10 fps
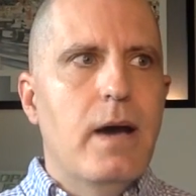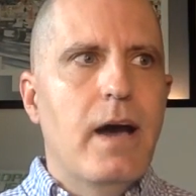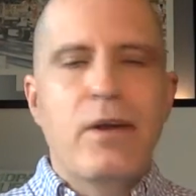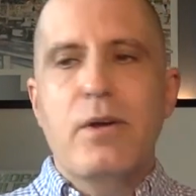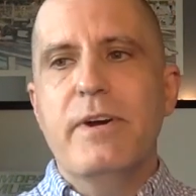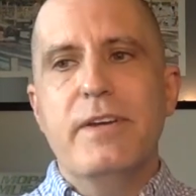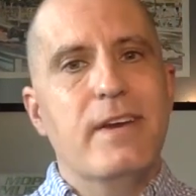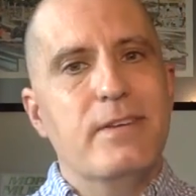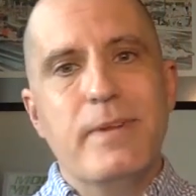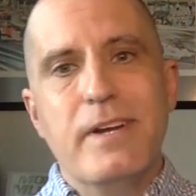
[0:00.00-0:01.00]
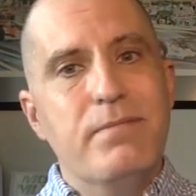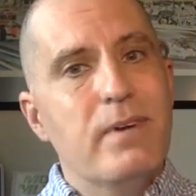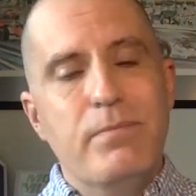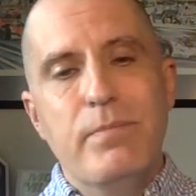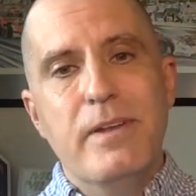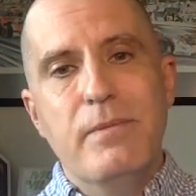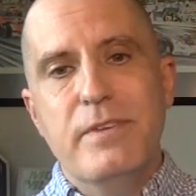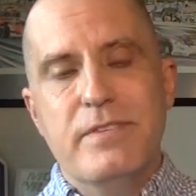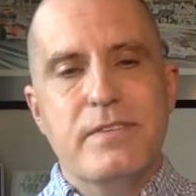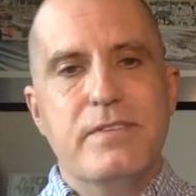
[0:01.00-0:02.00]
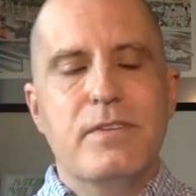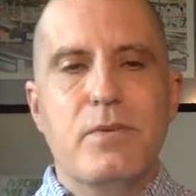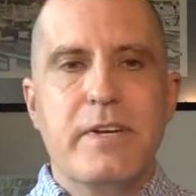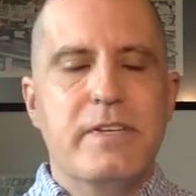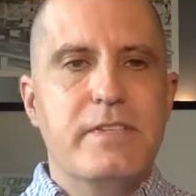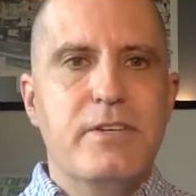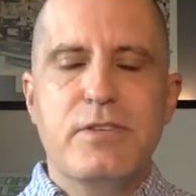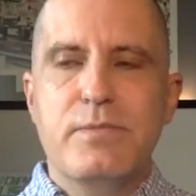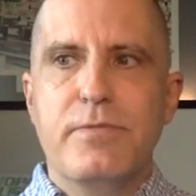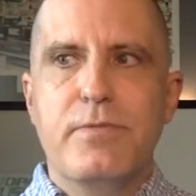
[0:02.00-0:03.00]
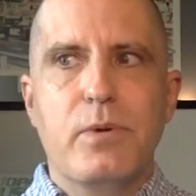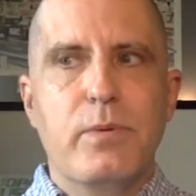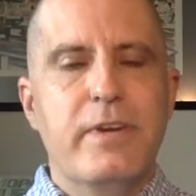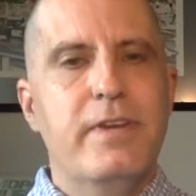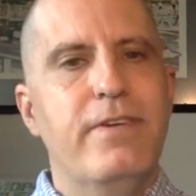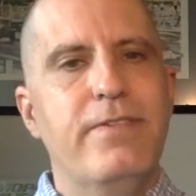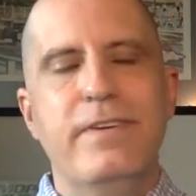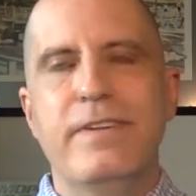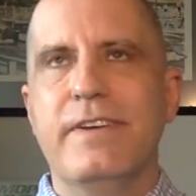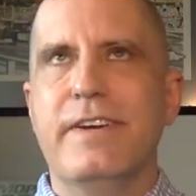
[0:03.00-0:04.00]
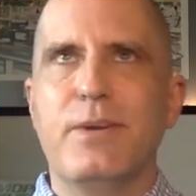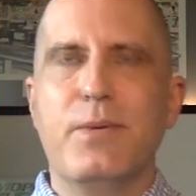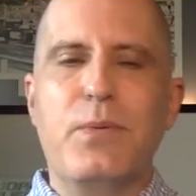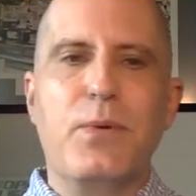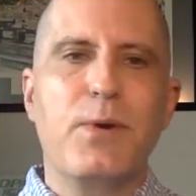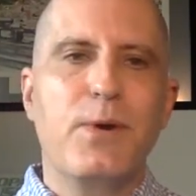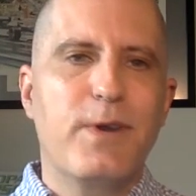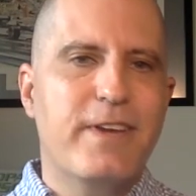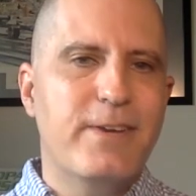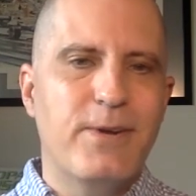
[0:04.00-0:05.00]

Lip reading: I don't know about you guys, but I've been in business and organizations before where you feel like your work,